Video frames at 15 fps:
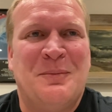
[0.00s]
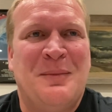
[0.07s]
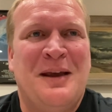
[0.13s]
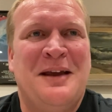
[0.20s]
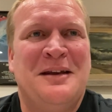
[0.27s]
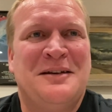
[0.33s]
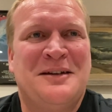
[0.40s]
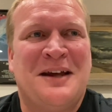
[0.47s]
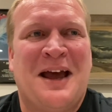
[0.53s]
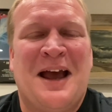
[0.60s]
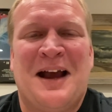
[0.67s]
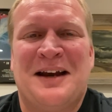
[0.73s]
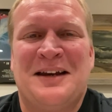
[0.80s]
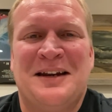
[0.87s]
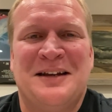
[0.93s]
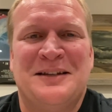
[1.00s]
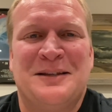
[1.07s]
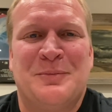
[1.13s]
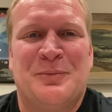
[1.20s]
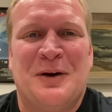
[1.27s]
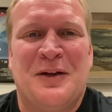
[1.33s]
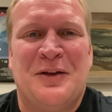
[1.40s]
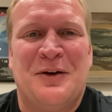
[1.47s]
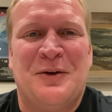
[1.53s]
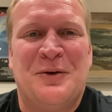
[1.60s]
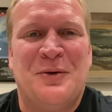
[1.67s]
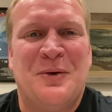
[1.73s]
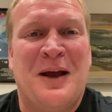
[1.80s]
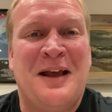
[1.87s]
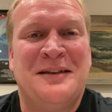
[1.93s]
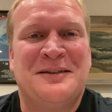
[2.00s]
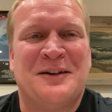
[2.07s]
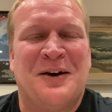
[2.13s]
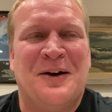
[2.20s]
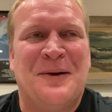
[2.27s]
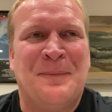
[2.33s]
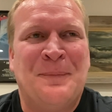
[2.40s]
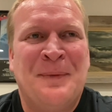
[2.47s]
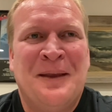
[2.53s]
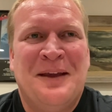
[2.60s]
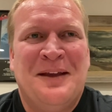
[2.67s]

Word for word: me to act as the brother who hates art.